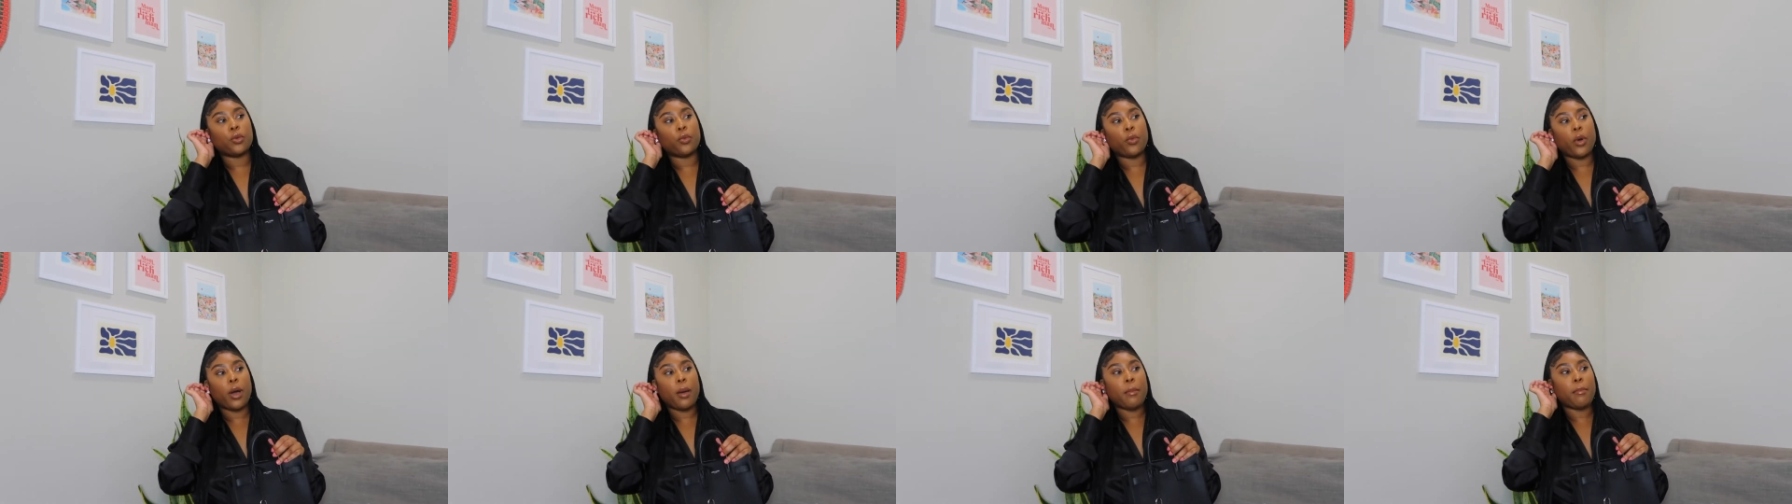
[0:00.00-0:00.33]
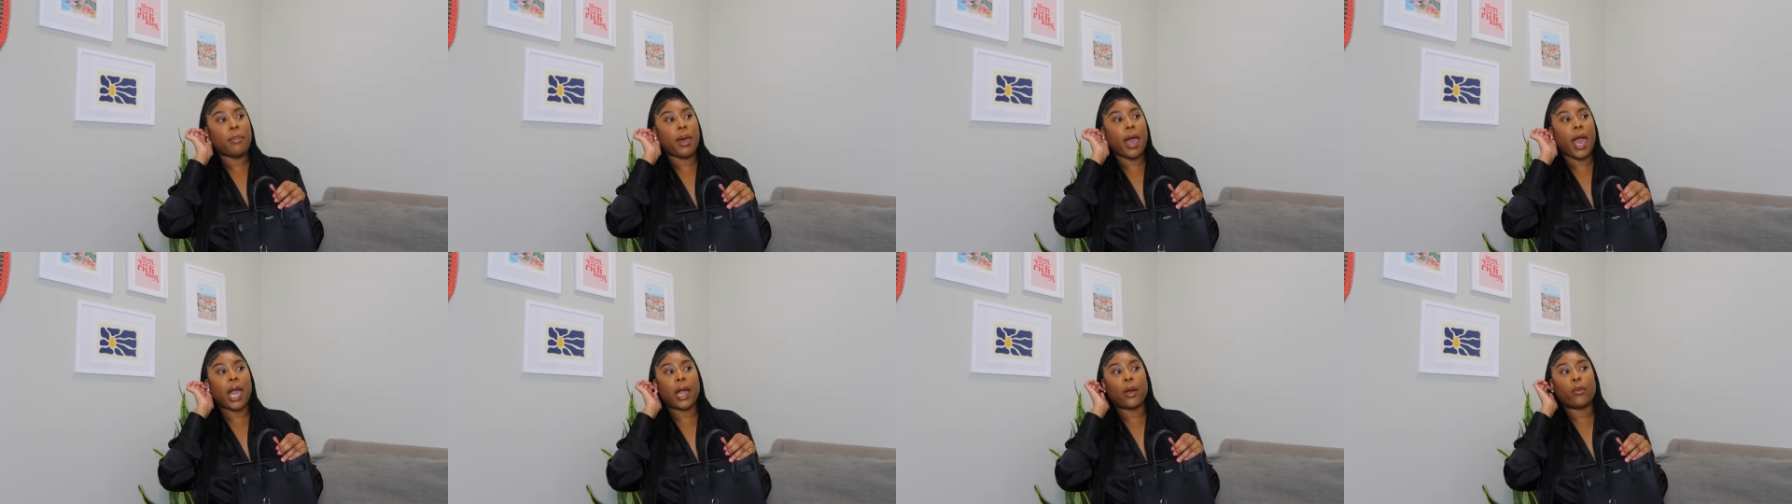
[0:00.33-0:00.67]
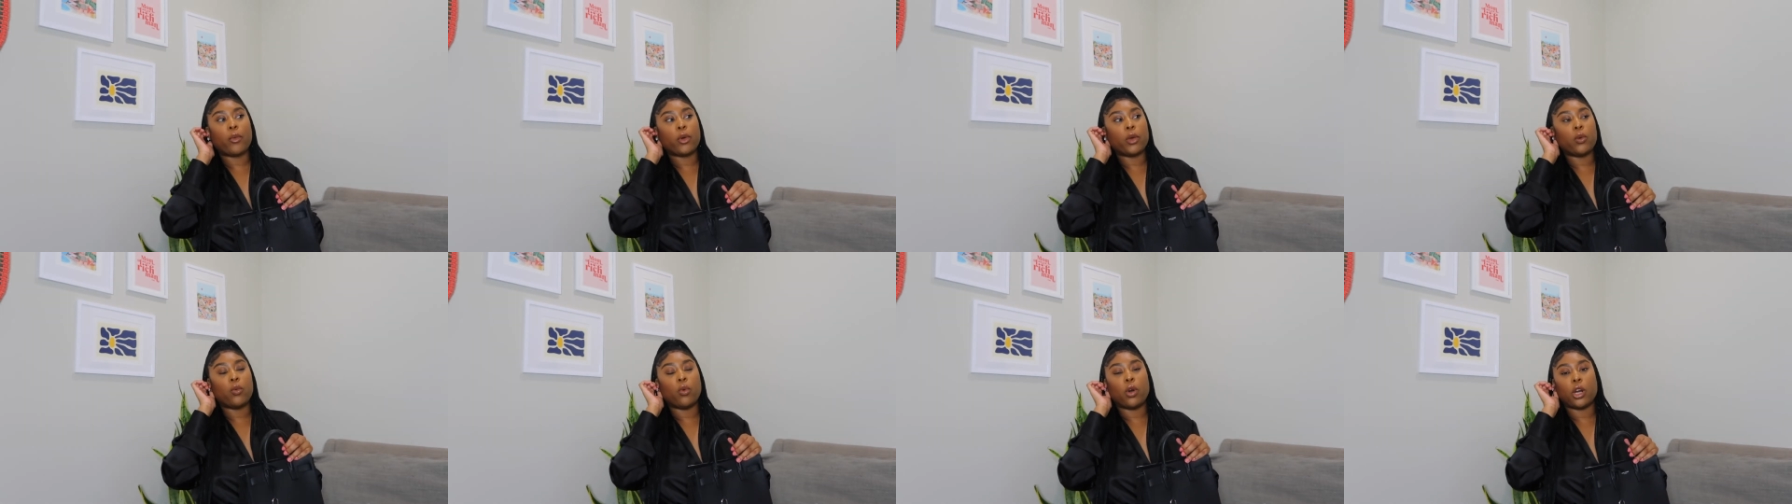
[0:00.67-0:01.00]
what bag
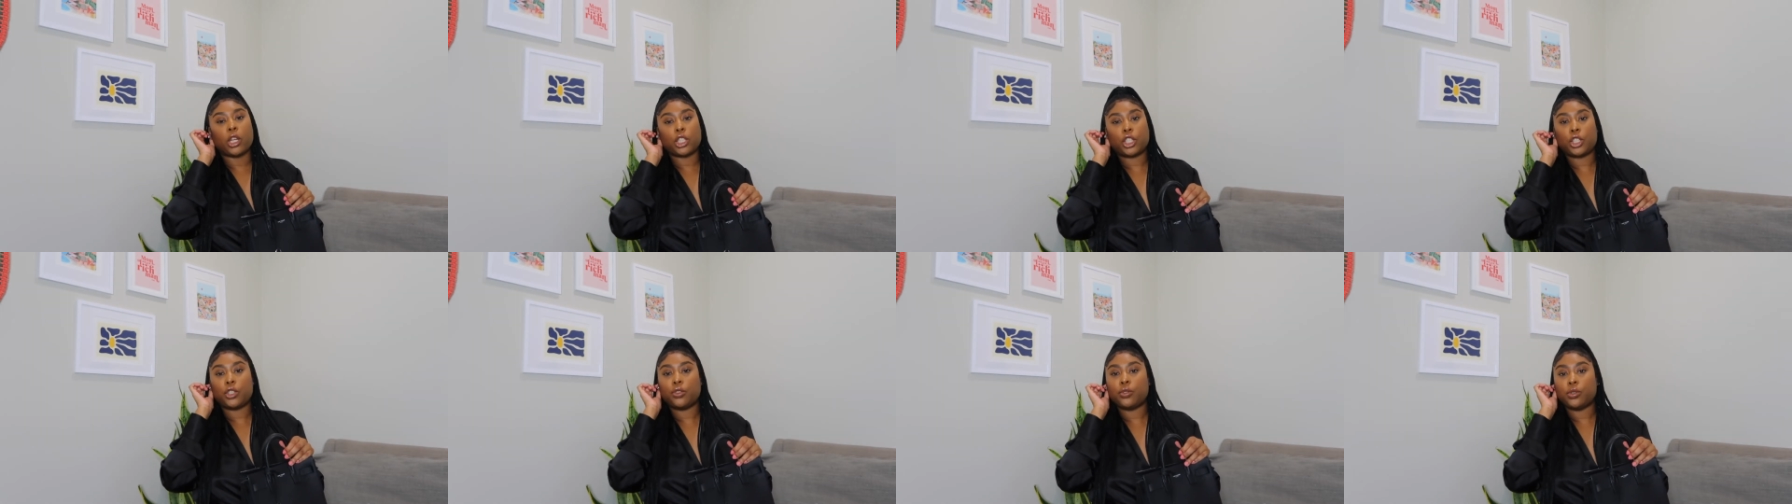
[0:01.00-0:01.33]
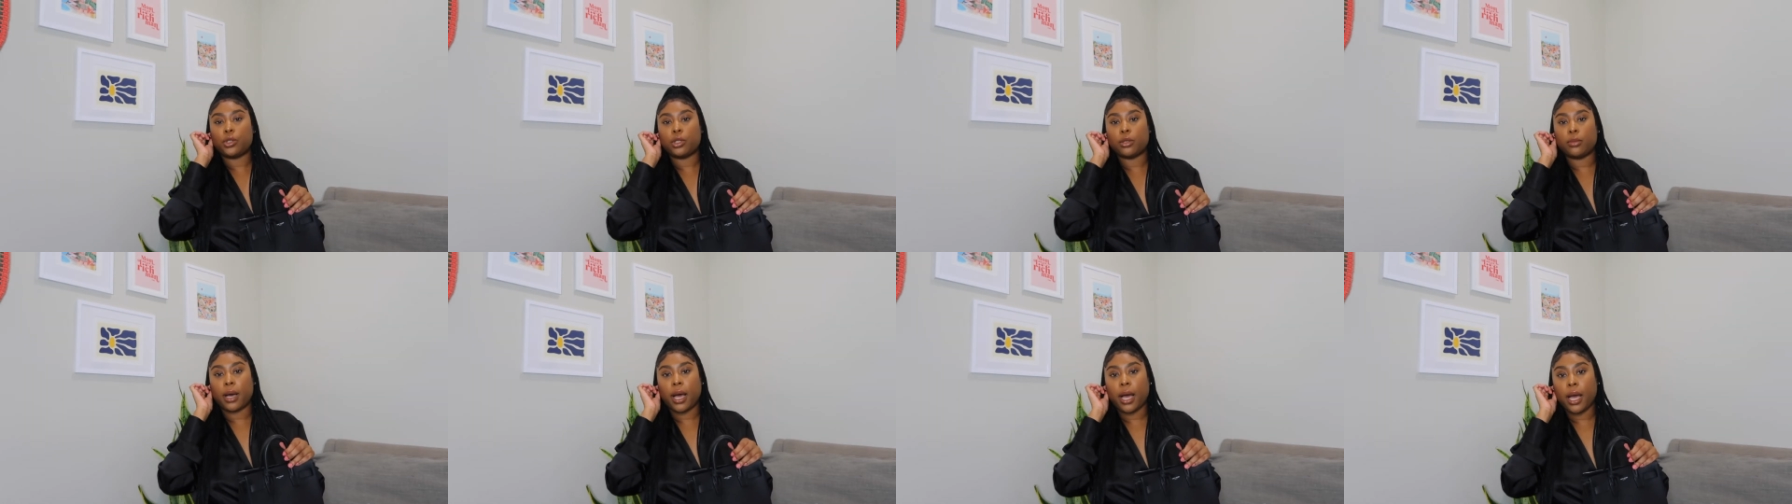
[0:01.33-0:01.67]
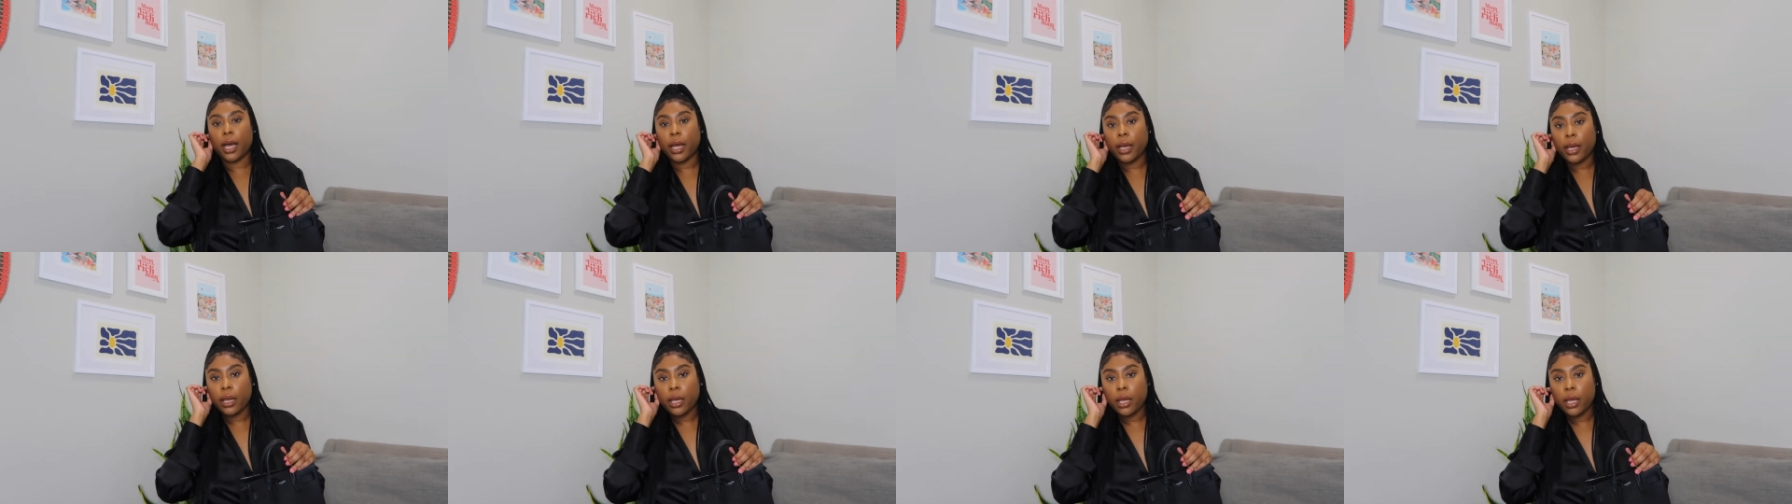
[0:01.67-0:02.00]
we want you to
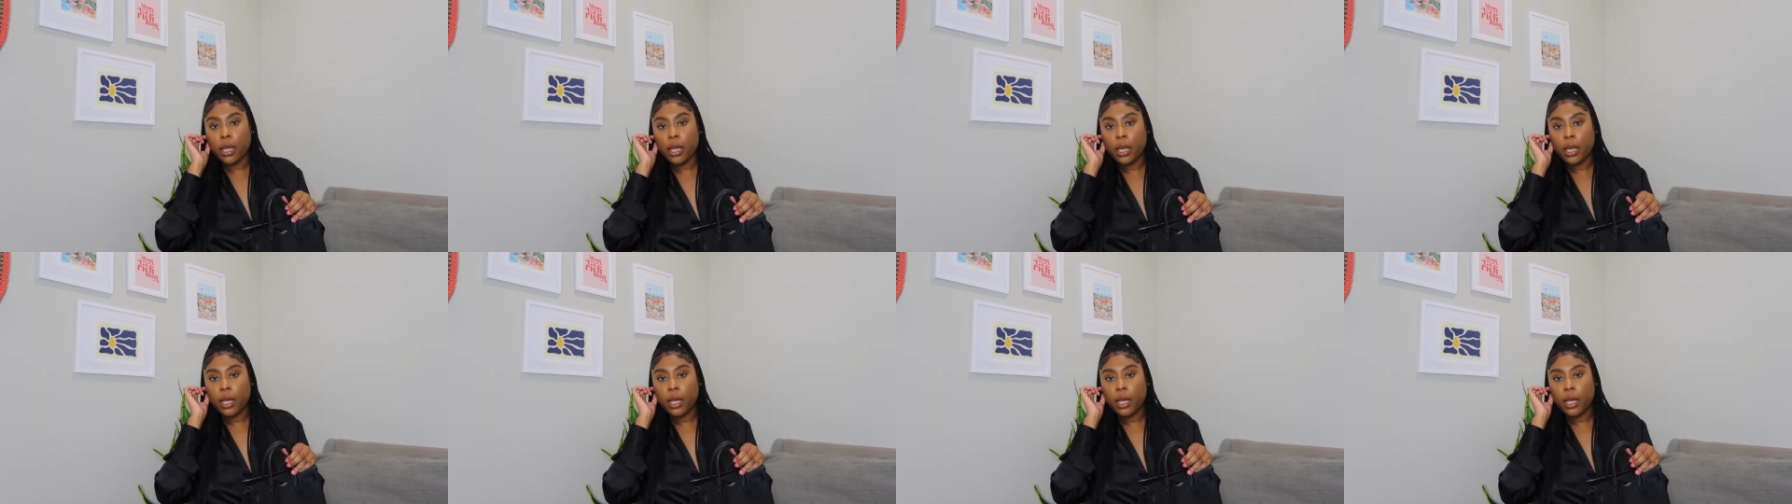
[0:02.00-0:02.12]
buy.